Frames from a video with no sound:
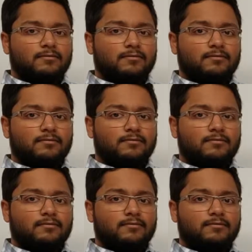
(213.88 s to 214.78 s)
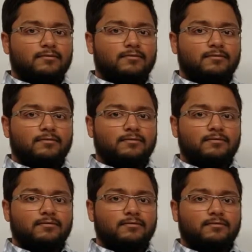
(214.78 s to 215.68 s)

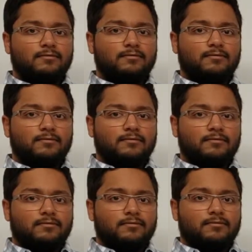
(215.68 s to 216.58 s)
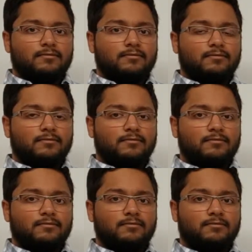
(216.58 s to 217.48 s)

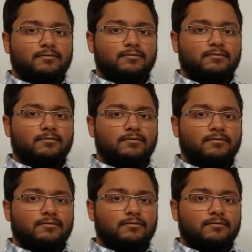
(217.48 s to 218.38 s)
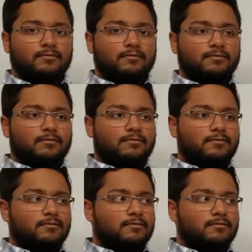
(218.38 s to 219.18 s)
[no speech]